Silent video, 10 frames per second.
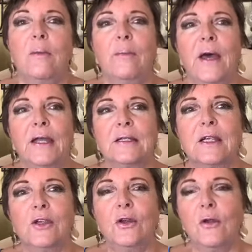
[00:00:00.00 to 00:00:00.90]
But
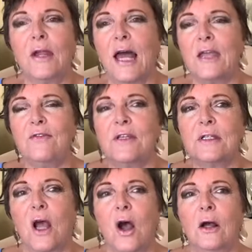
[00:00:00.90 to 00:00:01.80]
you know, life is
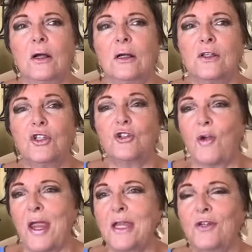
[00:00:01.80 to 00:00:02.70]

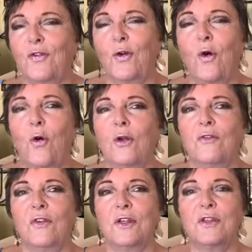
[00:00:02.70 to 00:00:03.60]
strange for all of
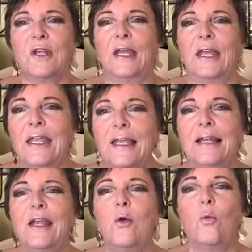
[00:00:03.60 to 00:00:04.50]
us.
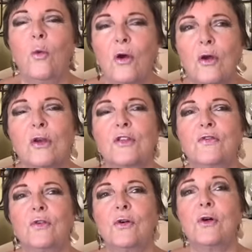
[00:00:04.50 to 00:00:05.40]
Healing works
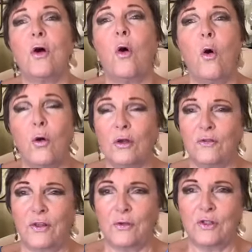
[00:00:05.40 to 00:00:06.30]
for all of
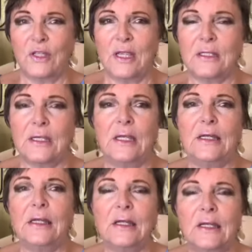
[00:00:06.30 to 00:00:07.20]
those things.
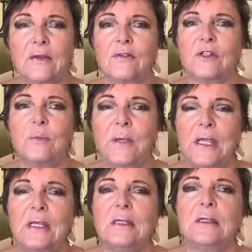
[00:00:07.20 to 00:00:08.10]
Healing can give us
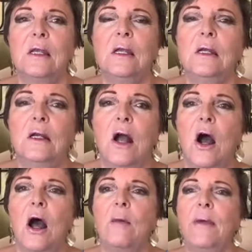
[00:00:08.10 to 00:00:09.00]
peace,
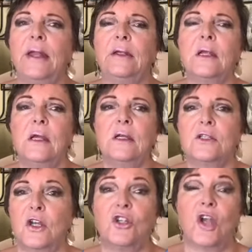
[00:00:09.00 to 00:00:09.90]
calm and
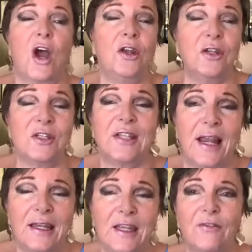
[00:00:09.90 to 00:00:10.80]
such
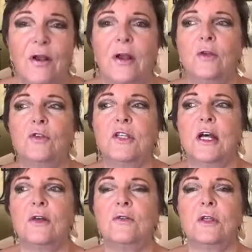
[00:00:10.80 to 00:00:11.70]
understanding of our own selves.